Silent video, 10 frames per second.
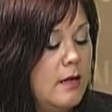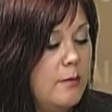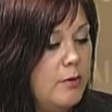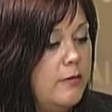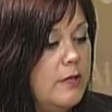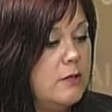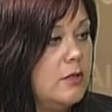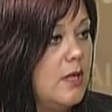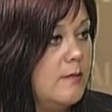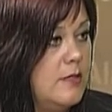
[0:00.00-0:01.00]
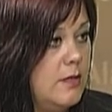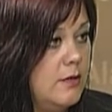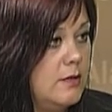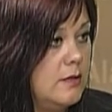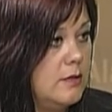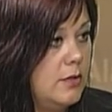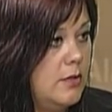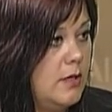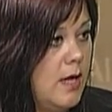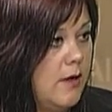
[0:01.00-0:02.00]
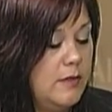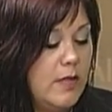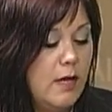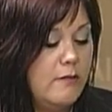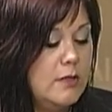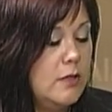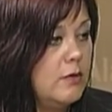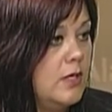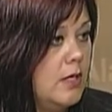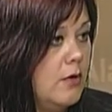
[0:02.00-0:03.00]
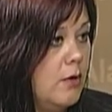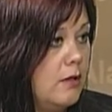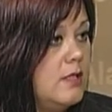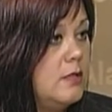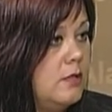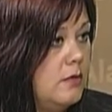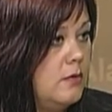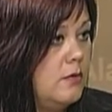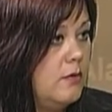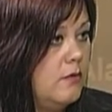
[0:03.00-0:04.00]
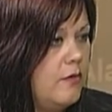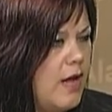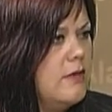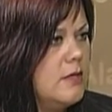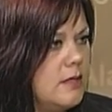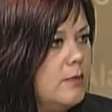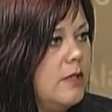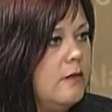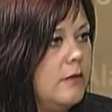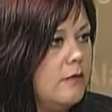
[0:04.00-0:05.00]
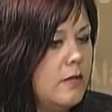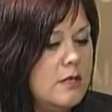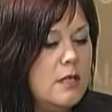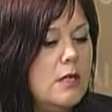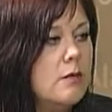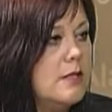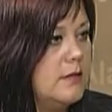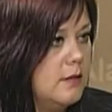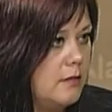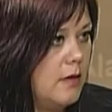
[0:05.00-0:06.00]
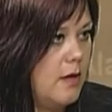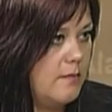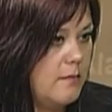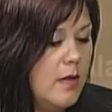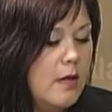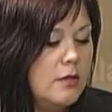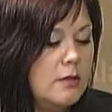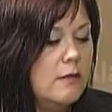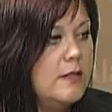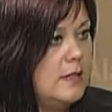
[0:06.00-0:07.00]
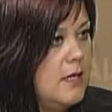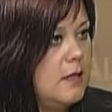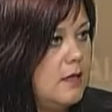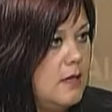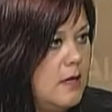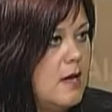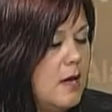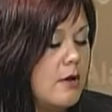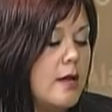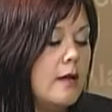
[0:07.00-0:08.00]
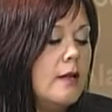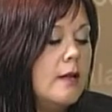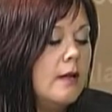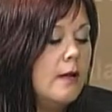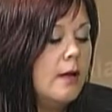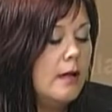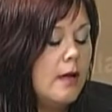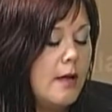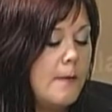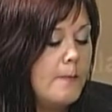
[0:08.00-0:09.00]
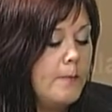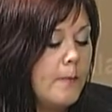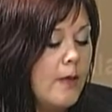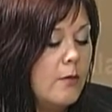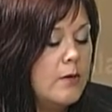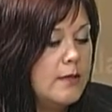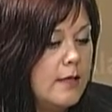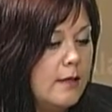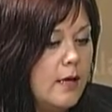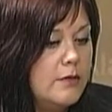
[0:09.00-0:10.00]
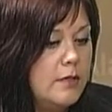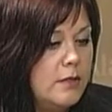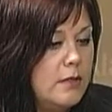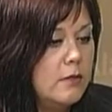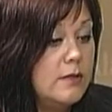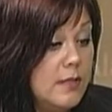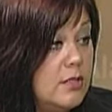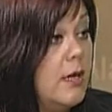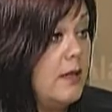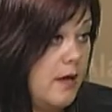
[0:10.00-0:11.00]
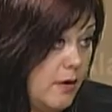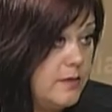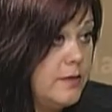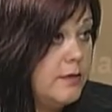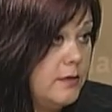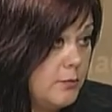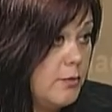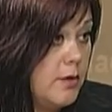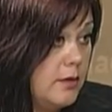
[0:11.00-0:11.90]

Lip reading: professional job seekers. So you have to have a degree, or at least 5 years, I believe, of continuous service in an area. Okay. And what that allows you to do is get you out of the house, number one.